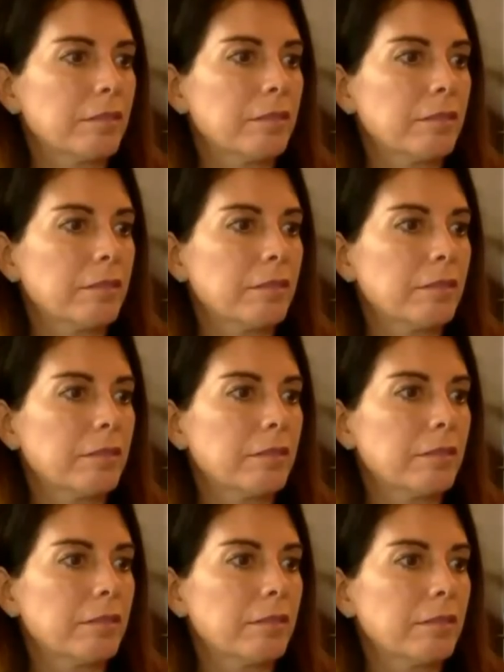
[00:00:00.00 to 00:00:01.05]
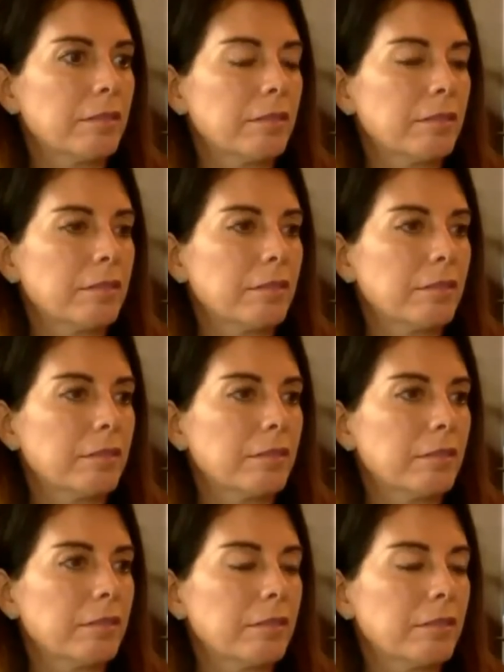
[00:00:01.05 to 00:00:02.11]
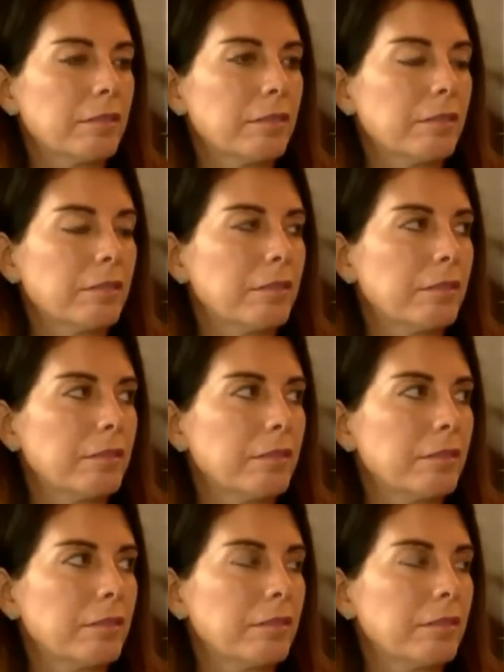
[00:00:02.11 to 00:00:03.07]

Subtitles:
[no speech]